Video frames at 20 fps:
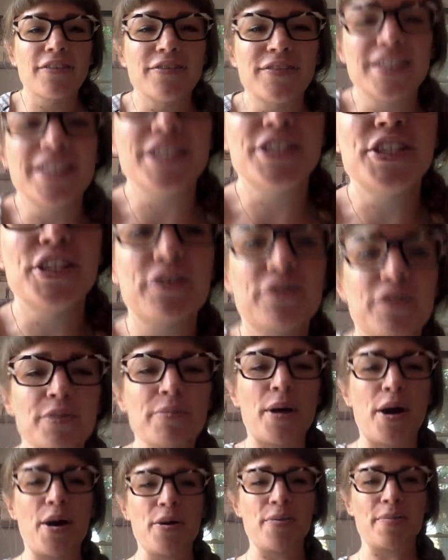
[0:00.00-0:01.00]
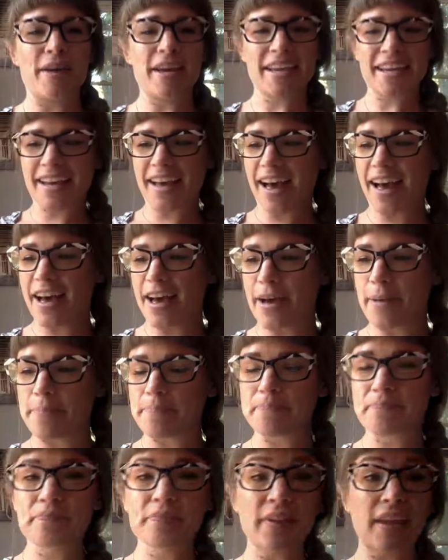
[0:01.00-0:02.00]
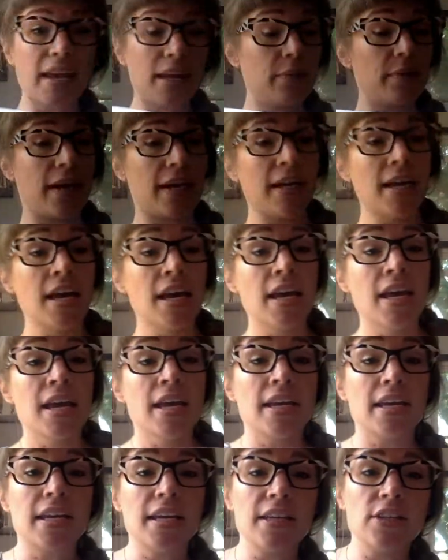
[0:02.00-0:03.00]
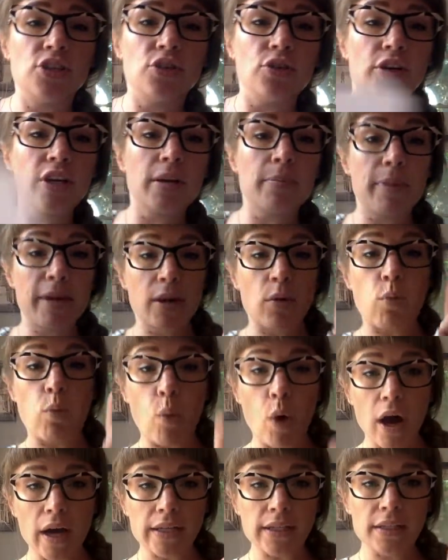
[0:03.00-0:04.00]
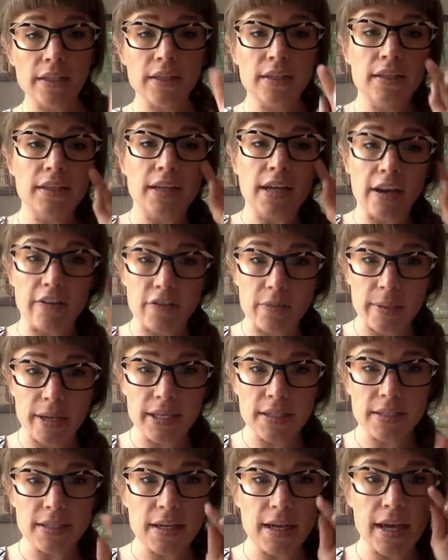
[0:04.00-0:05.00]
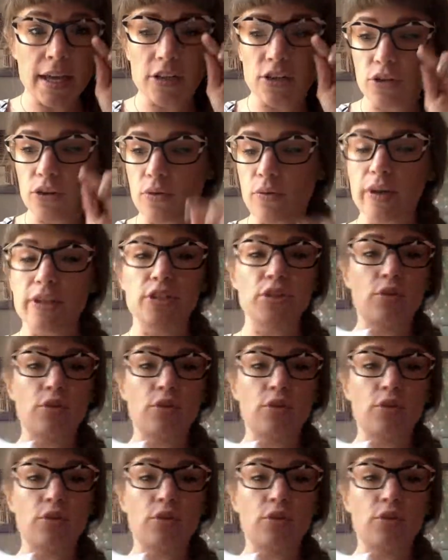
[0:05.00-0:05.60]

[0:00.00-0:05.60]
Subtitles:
of teaching from home. Anyway, you're going to pick one government, and you're going